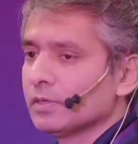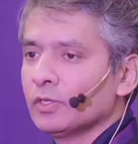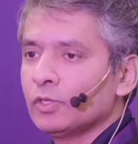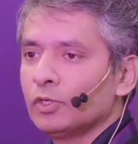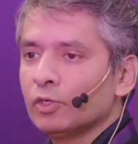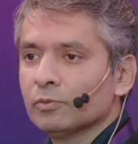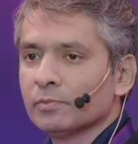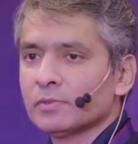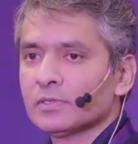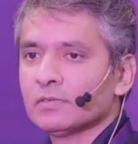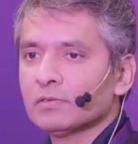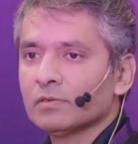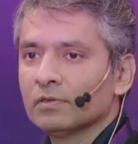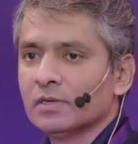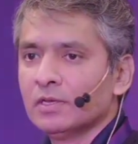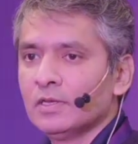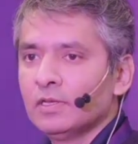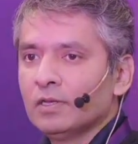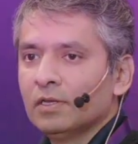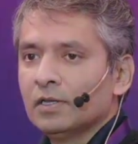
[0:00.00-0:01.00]
human
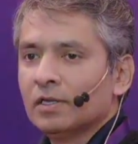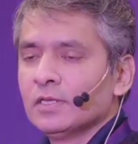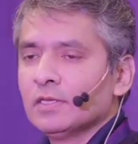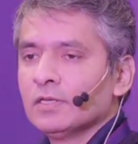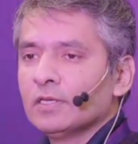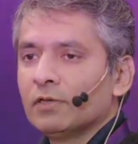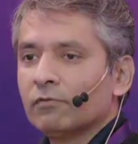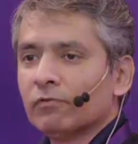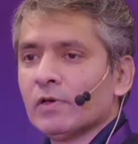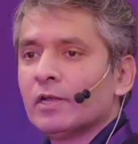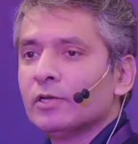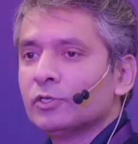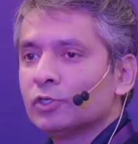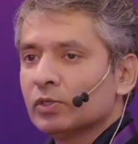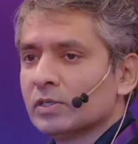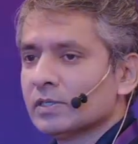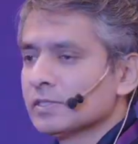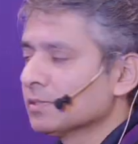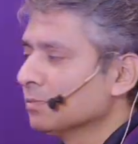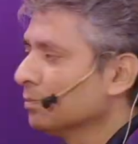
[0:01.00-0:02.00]
evaluation
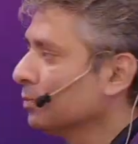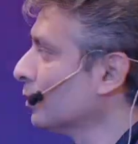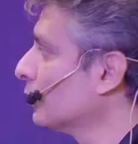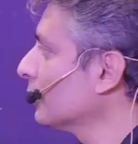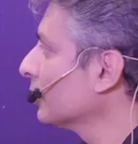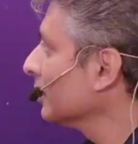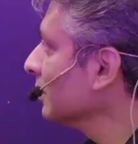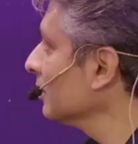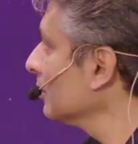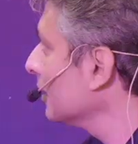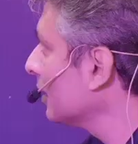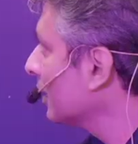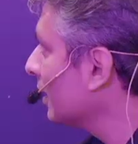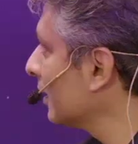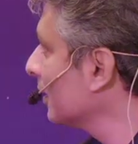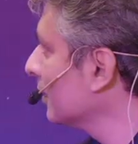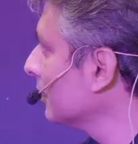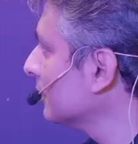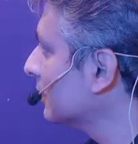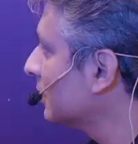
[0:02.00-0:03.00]
is important,
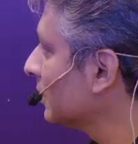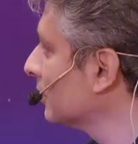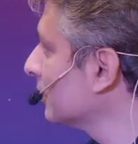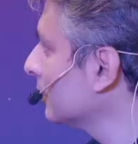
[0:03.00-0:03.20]
and